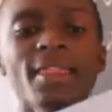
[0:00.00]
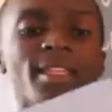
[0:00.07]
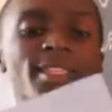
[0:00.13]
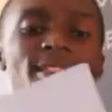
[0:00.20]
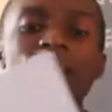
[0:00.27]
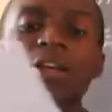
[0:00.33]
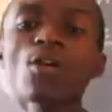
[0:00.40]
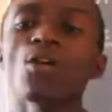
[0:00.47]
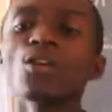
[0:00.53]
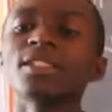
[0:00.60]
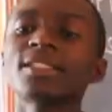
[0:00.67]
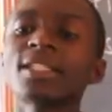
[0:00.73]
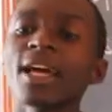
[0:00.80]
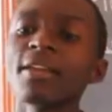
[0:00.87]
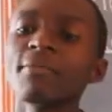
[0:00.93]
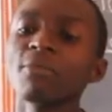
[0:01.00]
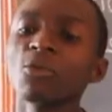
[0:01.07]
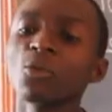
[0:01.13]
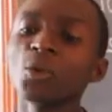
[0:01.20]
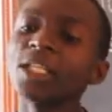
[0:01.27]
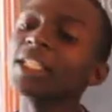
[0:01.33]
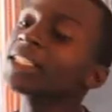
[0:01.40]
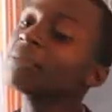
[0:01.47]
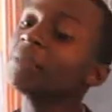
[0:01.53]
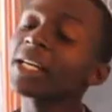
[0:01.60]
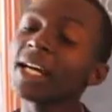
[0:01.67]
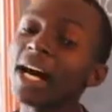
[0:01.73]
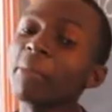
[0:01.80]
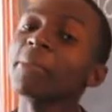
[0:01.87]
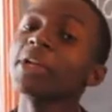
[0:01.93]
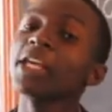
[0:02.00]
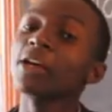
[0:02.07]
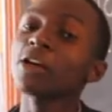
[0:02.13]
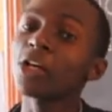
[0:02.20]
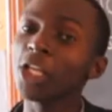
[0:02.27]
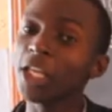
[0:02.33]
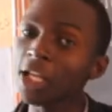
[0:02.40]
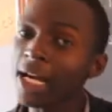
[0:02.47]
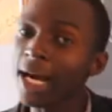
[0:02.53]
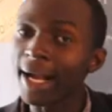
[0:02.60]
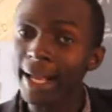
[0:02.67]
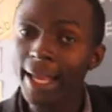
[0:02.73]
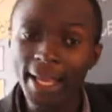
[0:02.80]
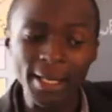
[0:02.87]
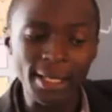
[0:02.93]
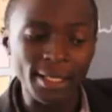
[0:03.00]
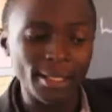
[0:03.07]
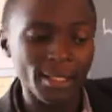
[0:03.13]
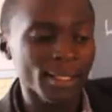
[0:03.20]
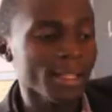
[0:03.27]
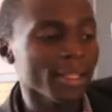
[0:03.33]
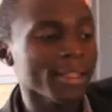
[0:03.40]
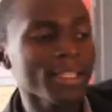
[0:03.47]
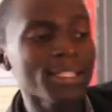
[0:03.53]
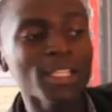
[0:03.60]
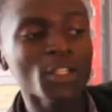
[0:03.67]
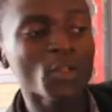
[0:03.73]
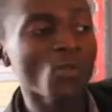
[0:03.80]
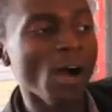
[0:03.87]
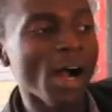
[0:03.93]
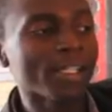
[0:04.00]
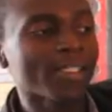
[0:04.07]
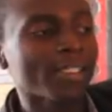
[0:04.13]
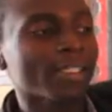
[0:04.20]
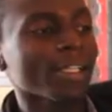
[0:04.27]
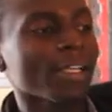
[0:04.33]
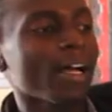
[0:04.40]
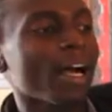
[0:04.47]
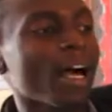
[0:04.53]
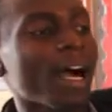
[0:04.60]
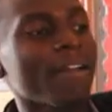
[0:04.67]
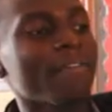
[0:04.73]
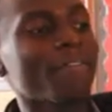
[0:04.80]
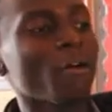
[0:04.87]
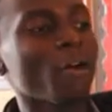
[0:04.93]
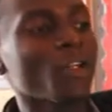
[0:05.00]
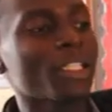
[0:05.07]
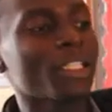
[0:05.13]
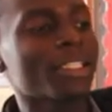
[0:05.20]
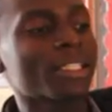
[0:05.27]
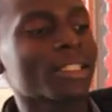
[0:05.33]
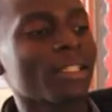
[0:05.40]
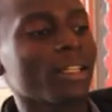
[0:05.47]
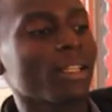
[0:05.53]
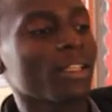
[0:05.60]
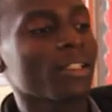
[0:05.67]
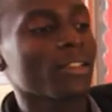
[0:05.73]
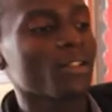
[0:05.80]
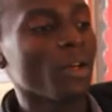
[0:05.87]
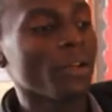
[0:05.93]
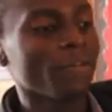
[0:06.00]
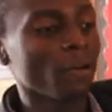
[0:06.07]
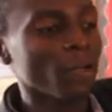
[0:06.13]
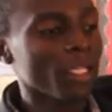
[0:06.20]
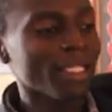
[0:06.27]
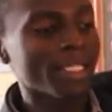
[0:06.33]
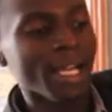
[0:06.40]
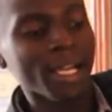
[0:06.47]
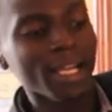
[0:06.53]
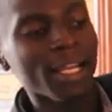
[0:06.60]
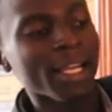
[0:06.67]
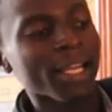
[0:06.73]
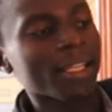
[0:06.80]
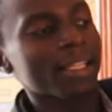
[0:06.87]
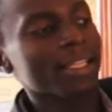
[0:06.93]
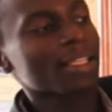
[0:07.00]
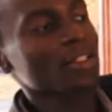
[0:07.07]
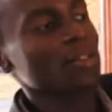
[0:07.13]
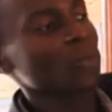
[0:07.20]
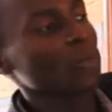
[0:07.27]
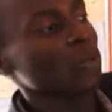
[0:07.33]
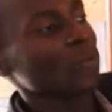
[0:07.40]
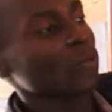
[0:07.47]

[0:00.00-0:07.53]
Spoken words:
the second time, will it become equal again? This is once. I fold it. Don't fold it again like this. You